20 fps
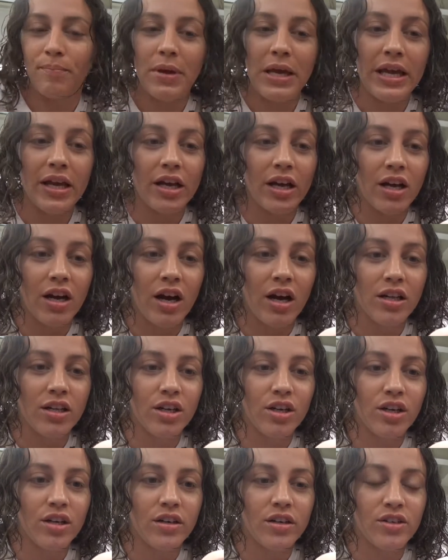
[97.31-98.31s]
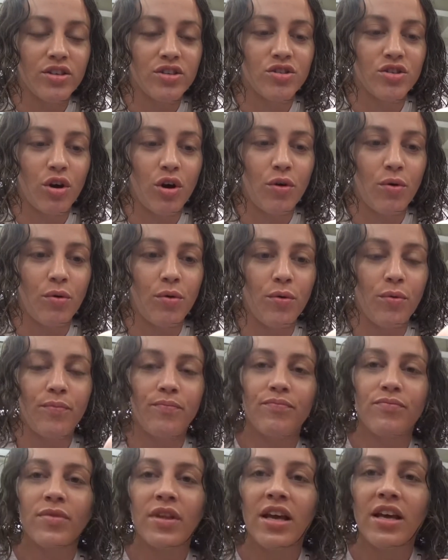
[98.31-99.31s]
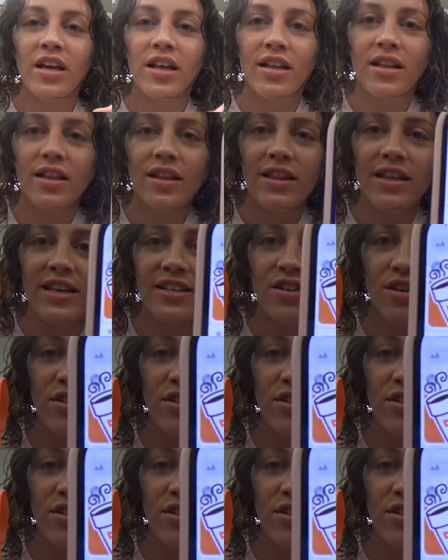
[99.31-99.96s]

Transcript: pink color, so these